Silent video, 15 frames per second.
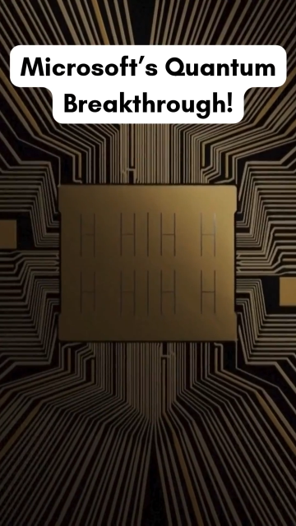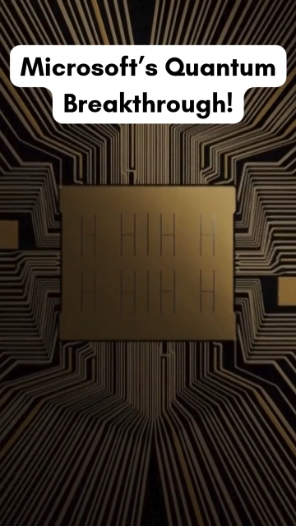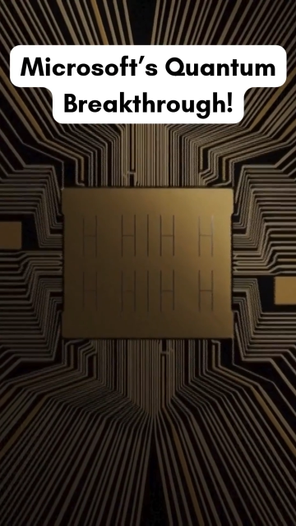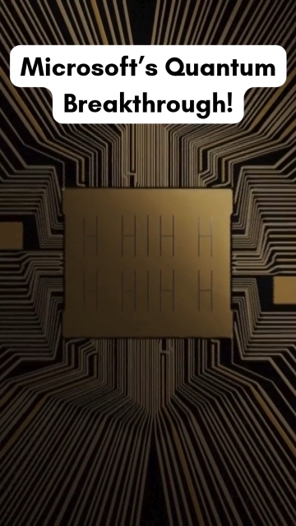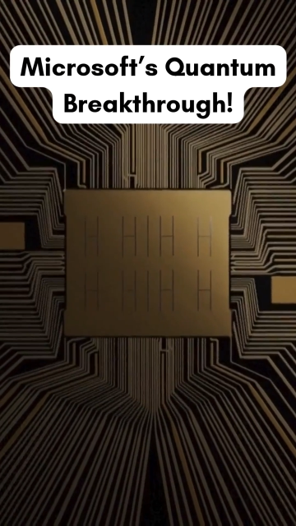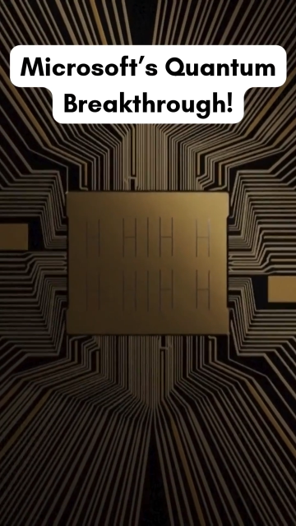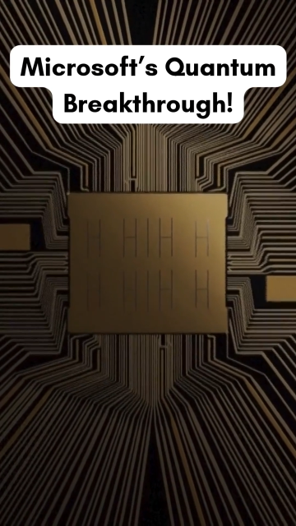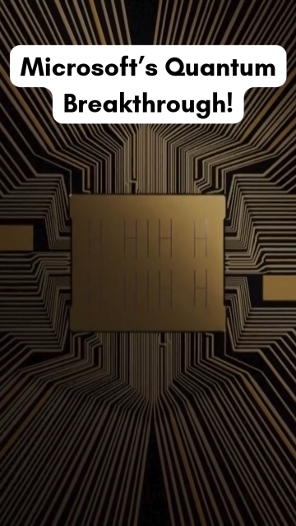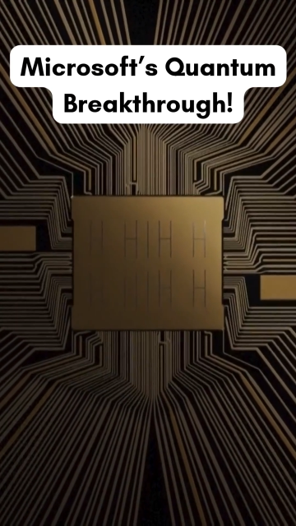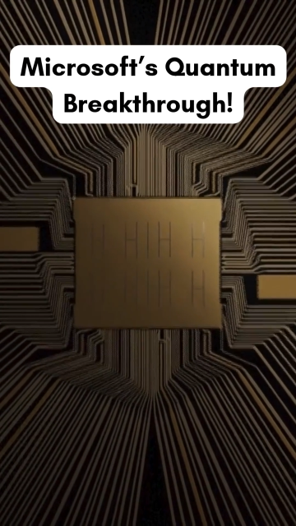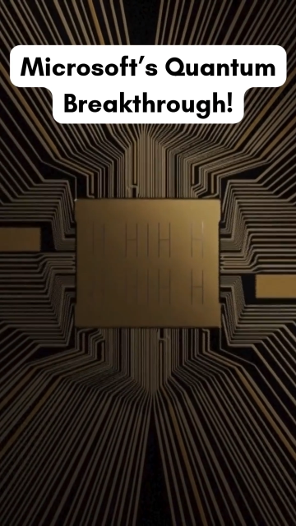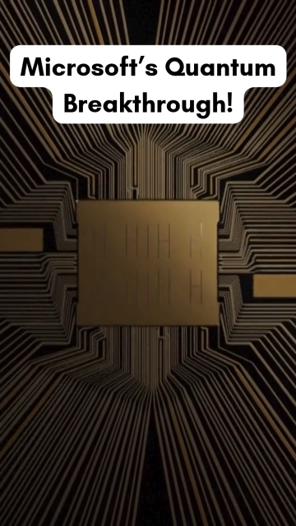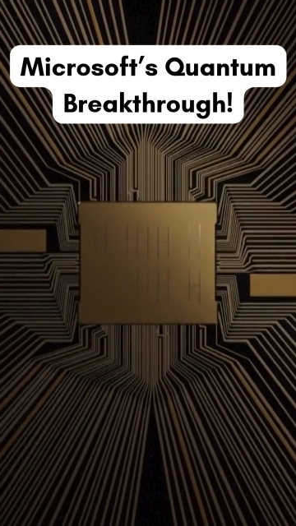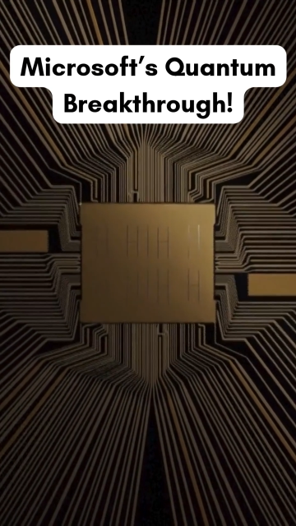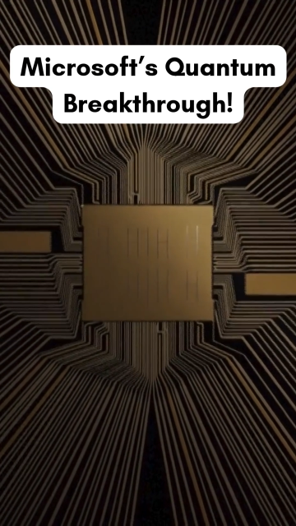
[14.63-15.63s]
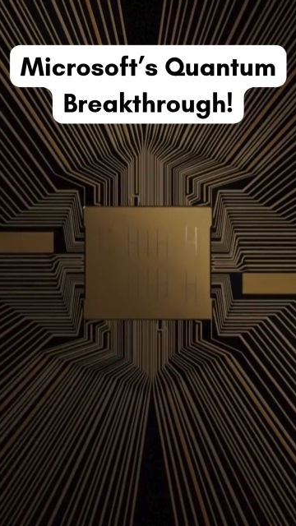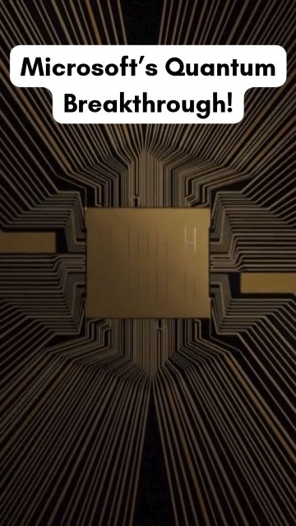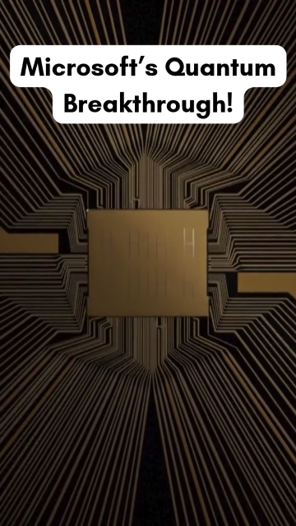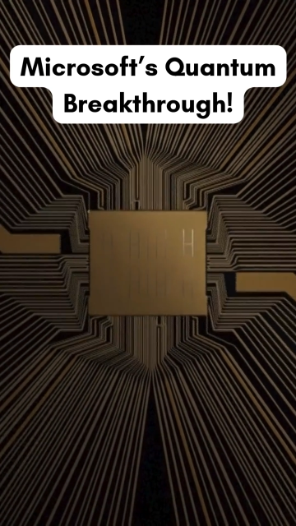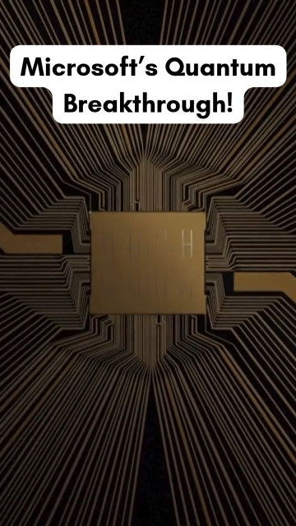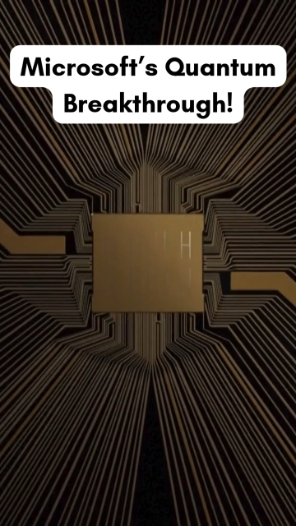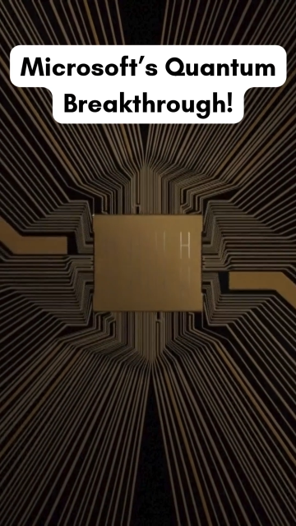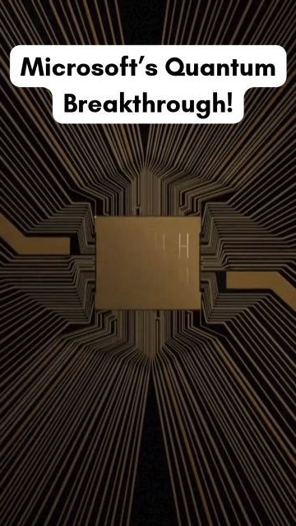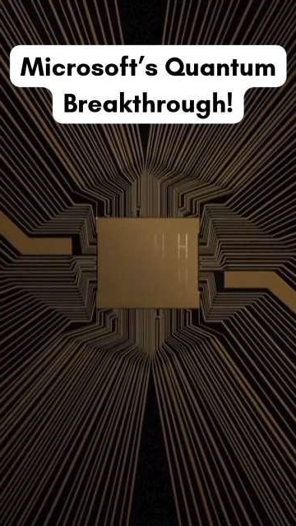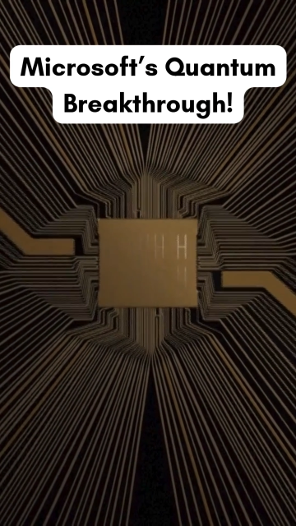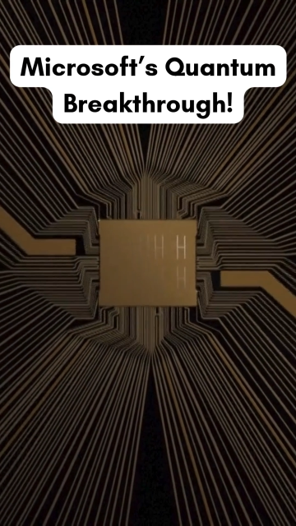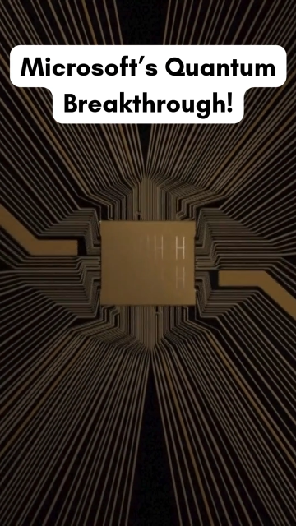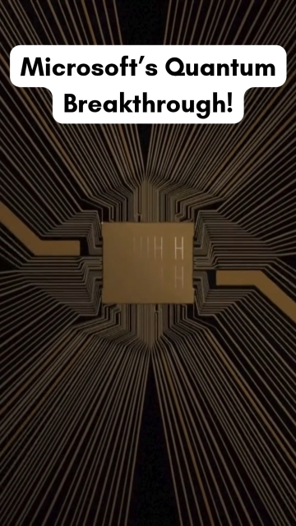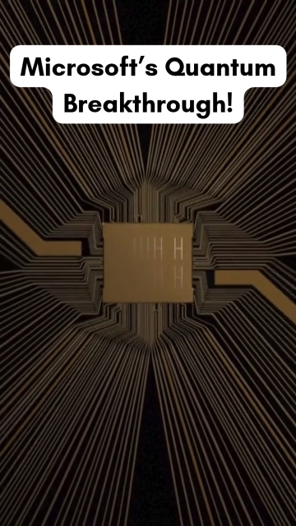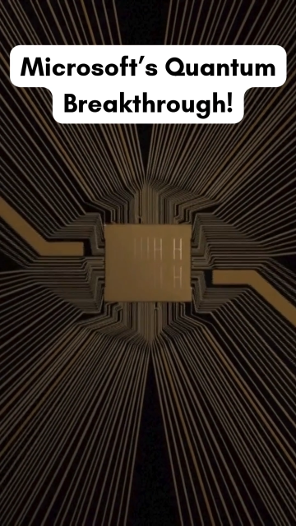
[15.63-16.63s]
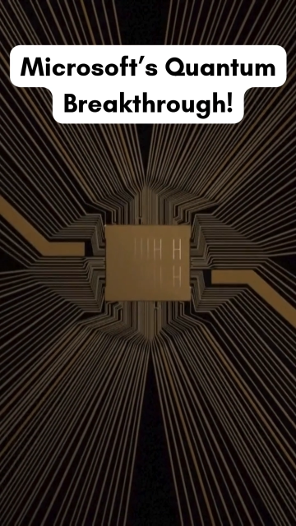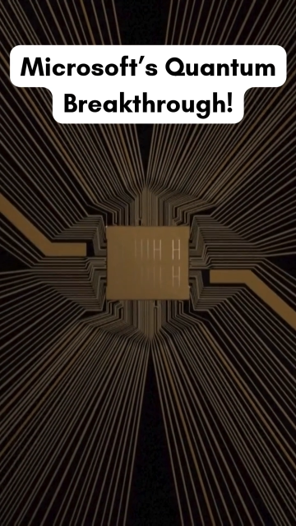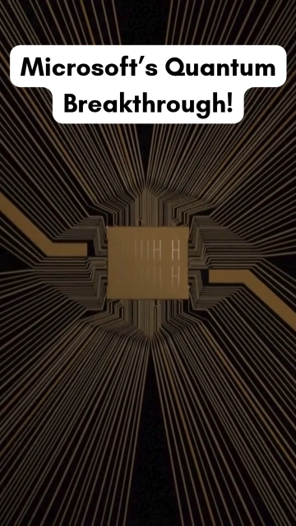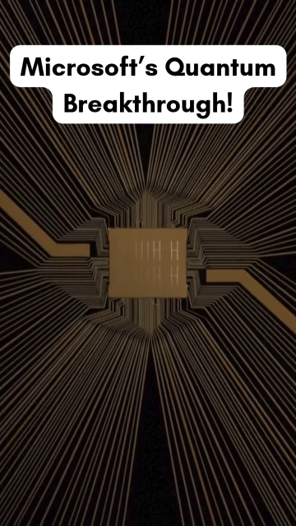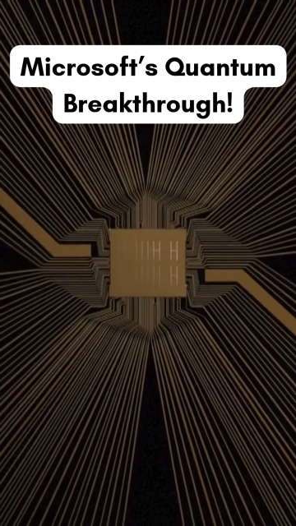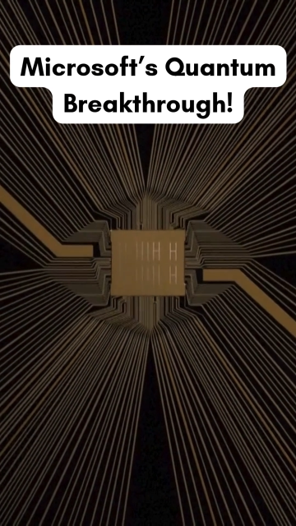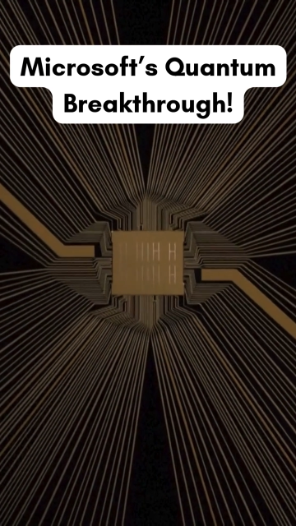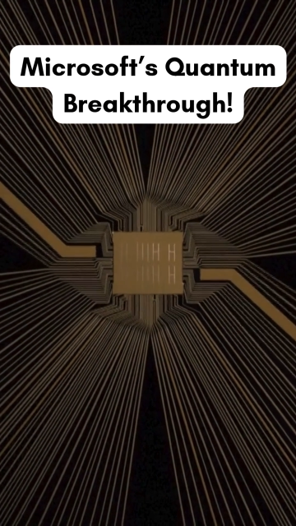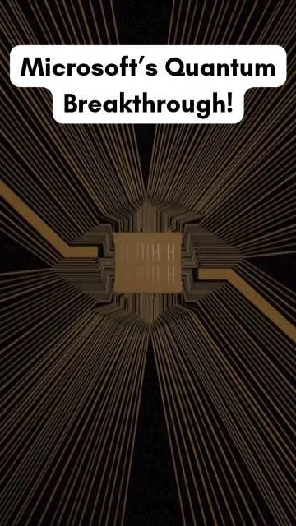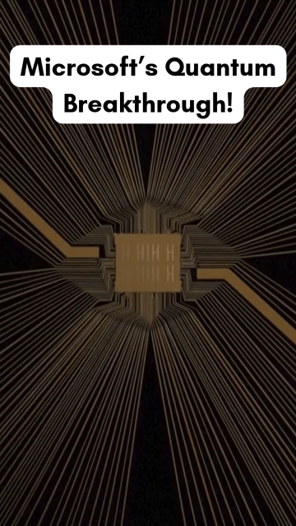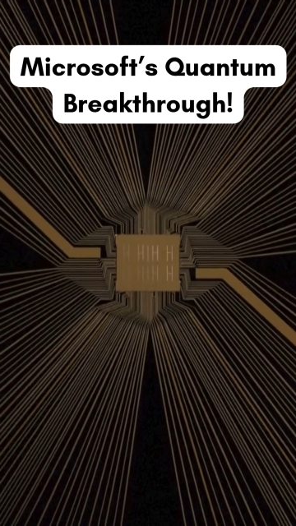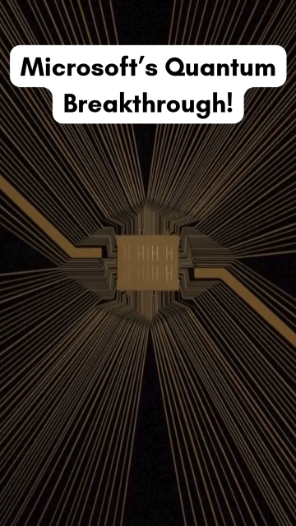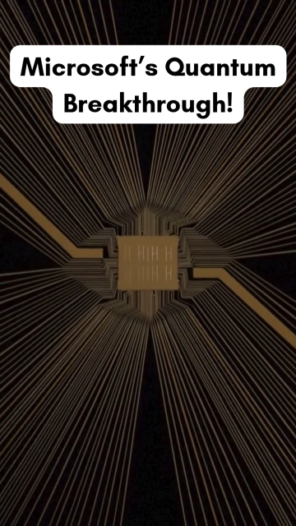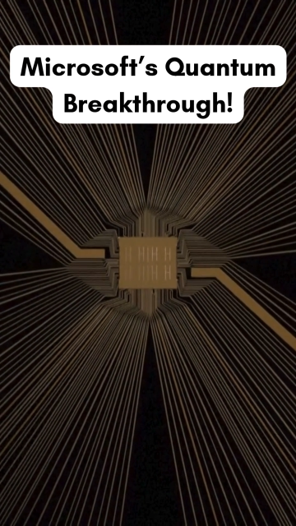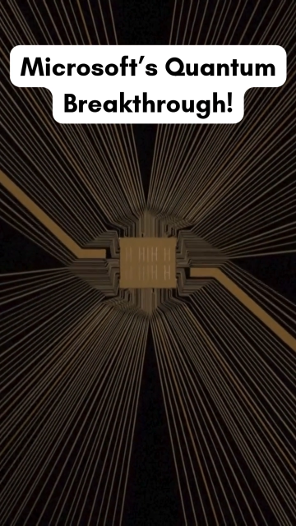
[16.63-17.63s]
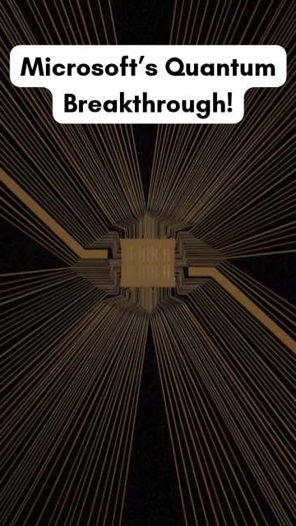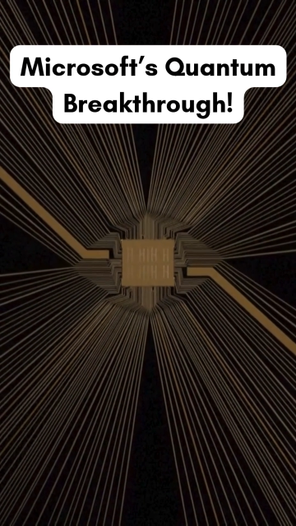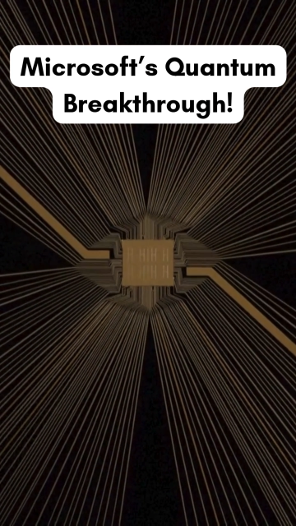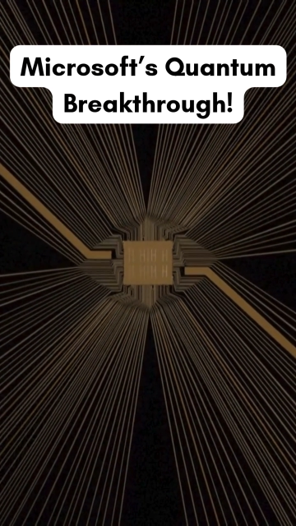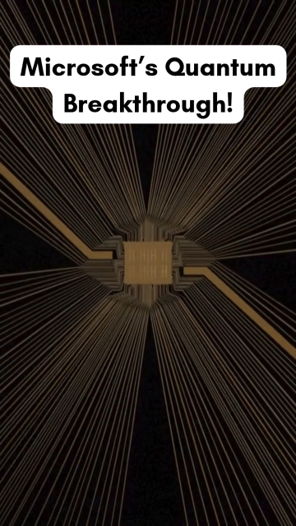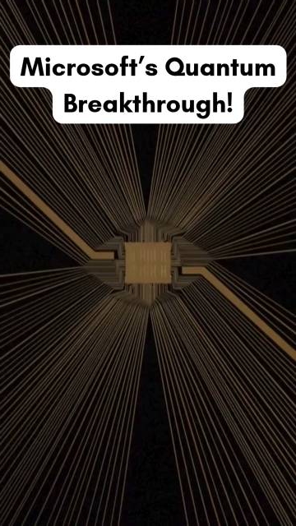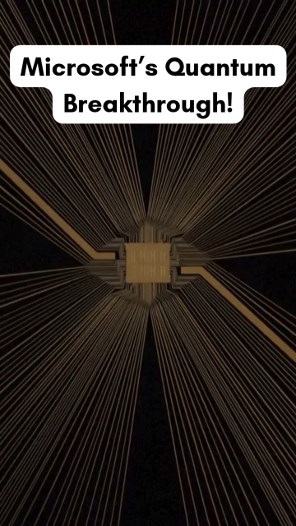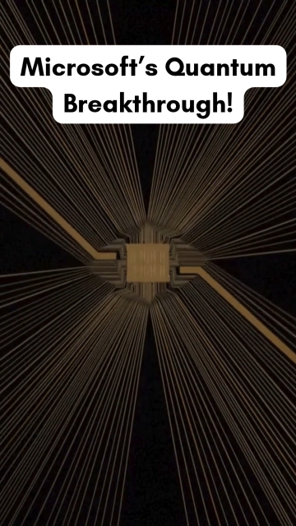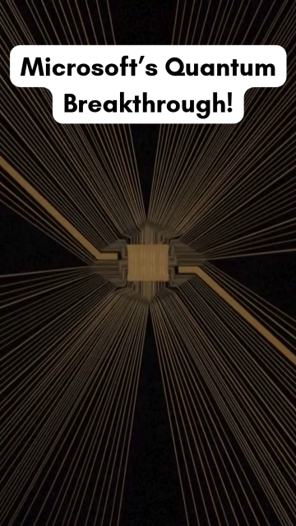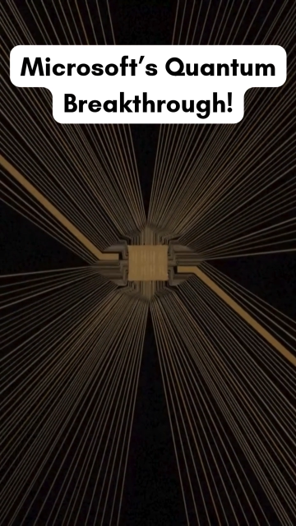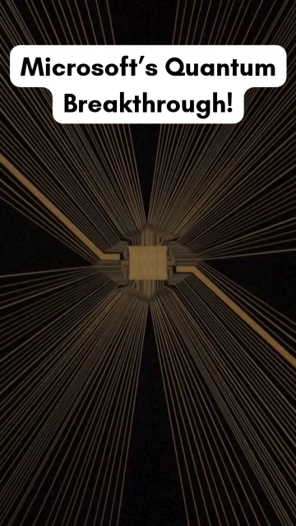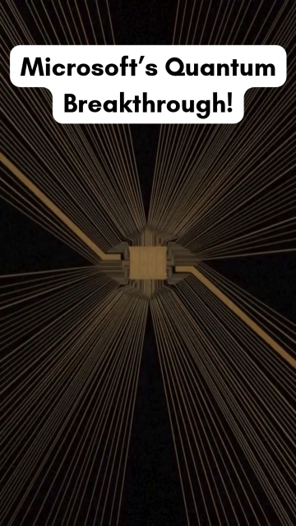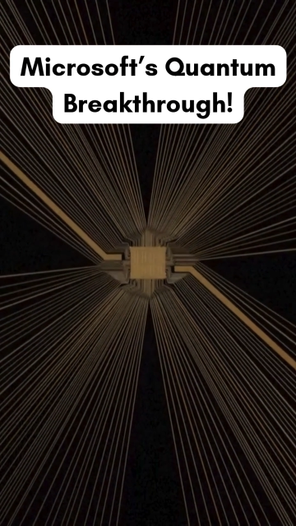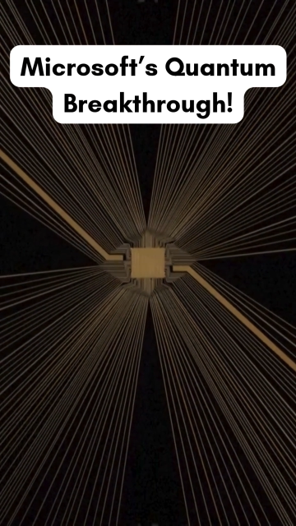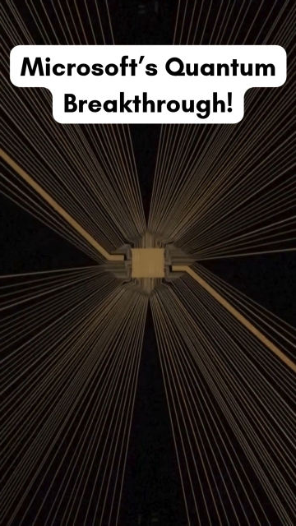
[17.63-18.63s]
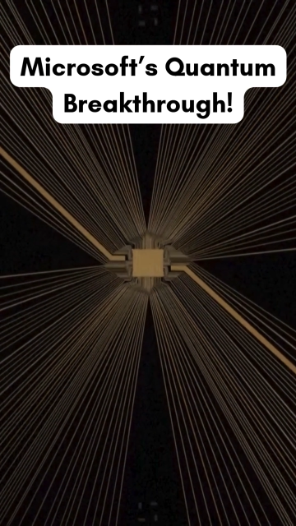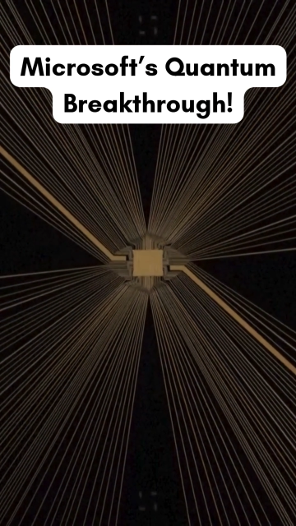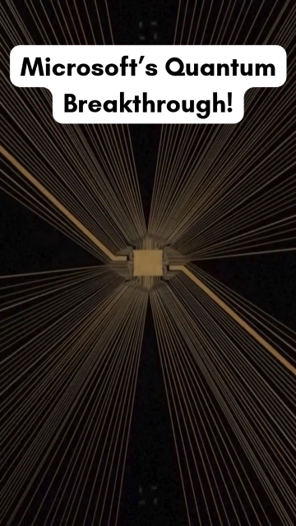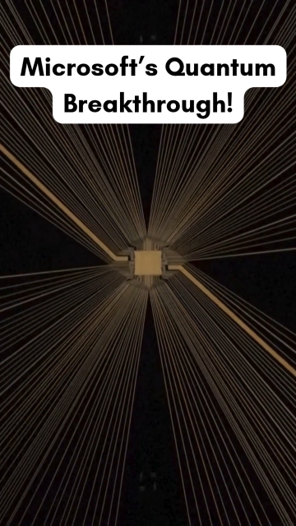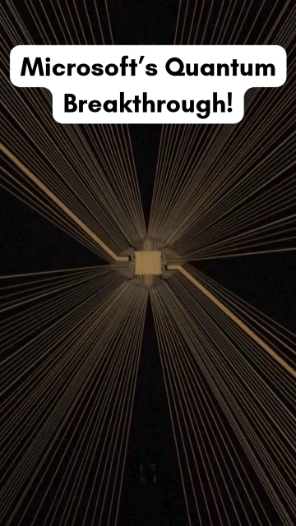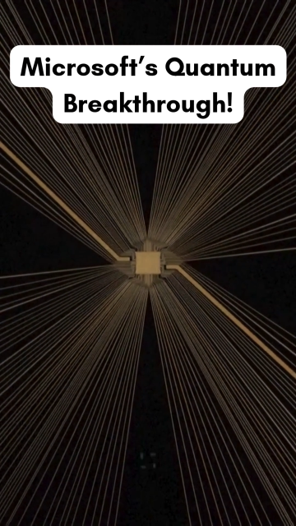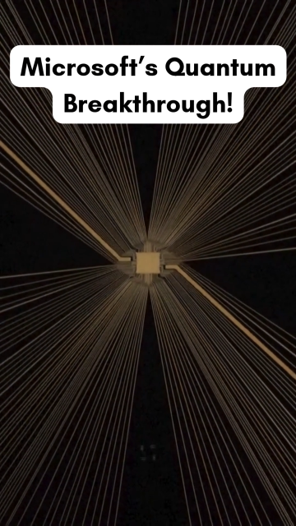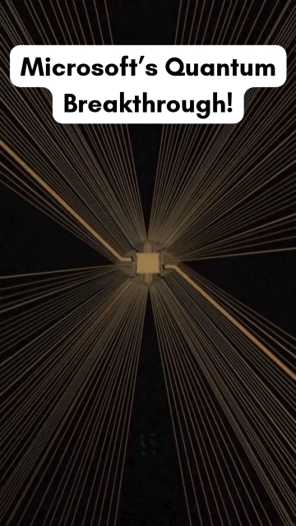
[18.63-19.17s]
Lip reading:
[unreadable: no face in view]